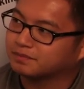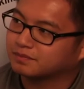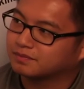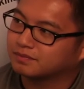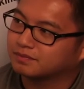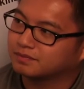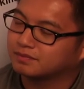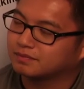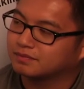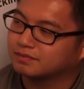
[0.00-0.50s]

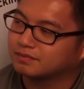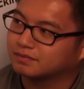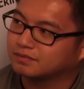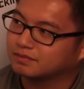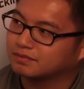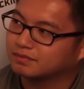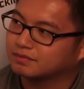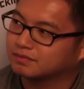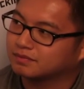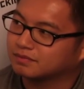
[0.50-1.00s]

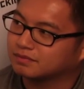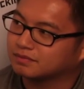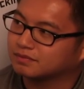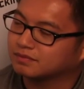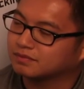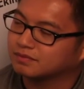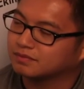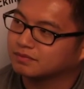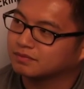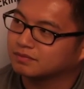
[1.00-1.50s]

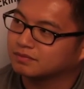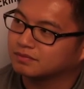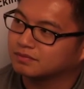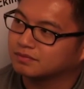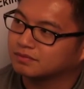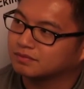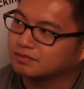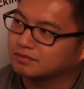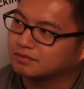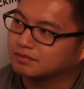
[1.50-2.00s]

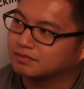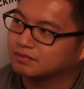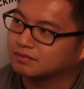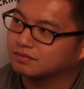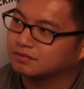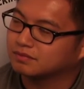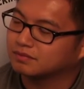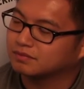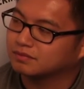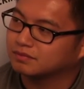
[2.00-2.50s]

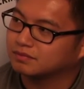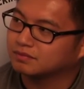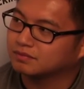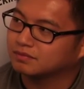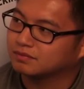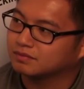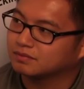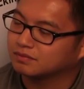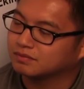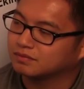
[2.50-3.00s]

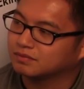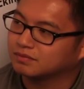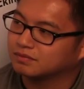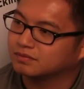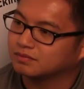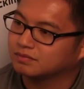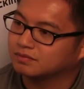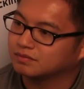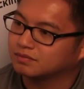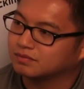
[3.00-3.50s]

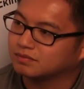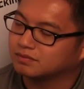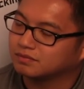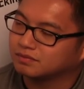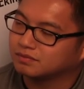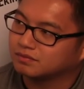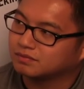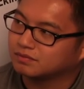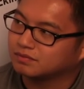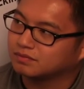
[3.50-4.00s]

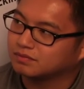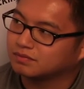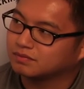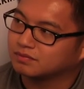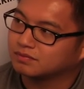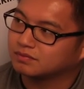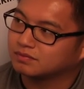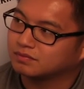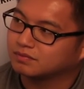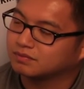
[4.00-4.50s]

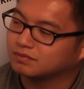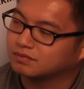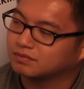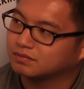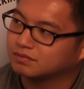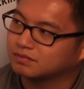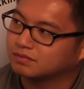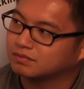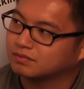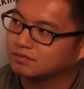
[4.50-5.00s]

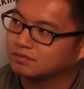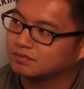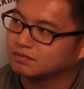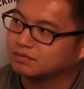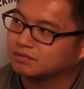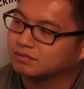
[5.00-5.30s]
[no speech]